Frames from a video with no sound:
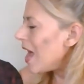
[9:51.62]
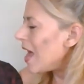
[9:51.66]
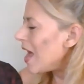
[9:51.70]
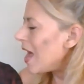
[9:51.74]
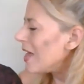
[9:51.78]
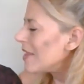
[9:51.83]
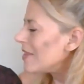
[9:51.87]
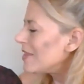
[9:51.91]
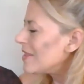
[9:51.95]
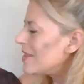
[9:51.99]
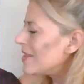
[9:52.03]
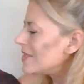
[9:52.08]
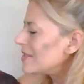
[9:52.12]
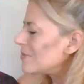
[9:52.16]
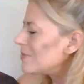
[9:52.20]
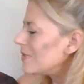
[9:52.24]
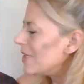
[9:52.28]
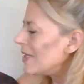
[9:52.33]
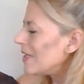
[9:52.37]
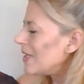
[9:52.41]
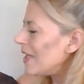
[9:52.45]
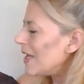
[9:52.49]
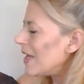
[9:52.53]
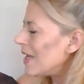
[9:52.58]
uh, this
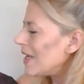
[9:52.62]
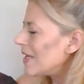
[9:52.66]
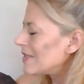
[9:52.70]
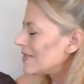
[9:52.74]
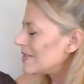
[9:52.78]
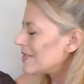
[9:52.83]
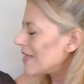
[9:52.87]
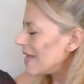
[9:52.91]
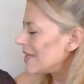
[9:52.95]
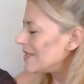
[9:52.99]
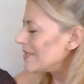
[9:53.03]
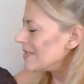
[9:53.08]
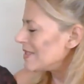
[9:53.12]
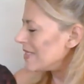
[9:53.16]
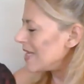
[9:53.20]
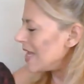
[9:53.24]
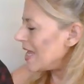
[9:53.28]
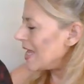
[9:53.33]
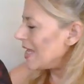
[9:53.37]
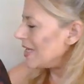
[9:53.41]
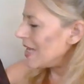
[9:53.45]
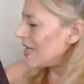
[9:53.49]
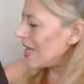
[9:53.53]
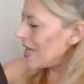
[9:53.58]
one, uh, size
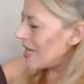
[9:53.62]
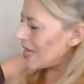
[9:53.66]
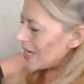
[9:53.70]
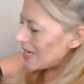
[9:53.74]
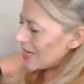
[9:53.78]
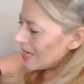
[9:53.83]
10,